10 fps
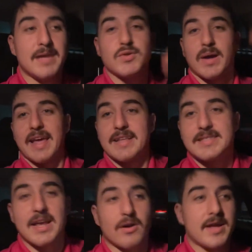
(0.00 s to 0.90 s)
so I can't
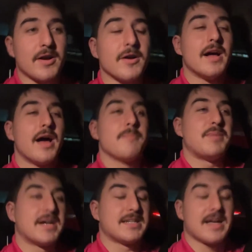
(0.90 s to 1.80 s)
say it on here,
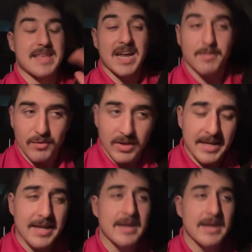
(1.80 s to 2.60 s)
but uh, that'll be really neat.